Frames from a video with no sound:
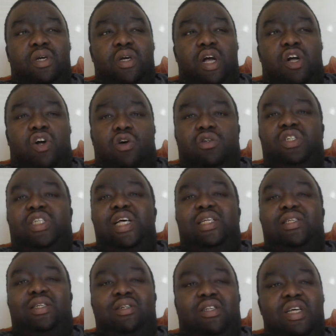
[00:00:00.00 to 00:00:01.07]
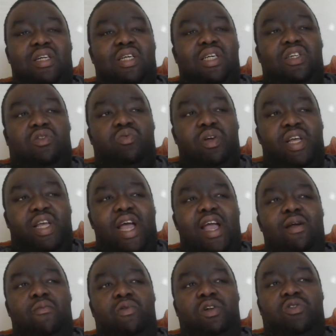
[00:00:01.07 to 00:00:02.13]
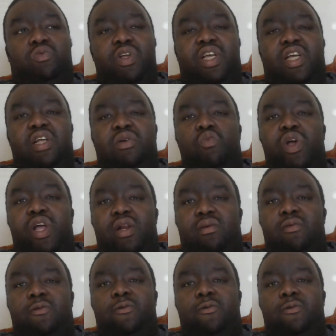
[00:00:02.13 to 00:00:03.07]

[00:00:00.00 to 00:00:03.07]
a contest and turn it into a game which we can win.